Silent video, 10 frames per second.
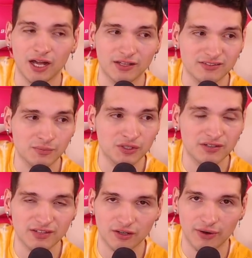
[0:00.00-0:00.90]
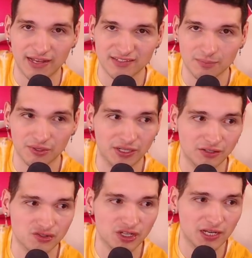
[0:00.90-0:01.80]
someone is like harassing Britney on the
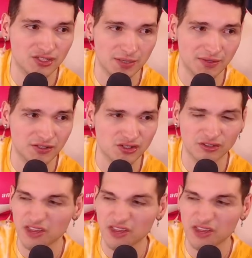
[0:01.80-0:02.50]
street and Jamie Lynn just goes,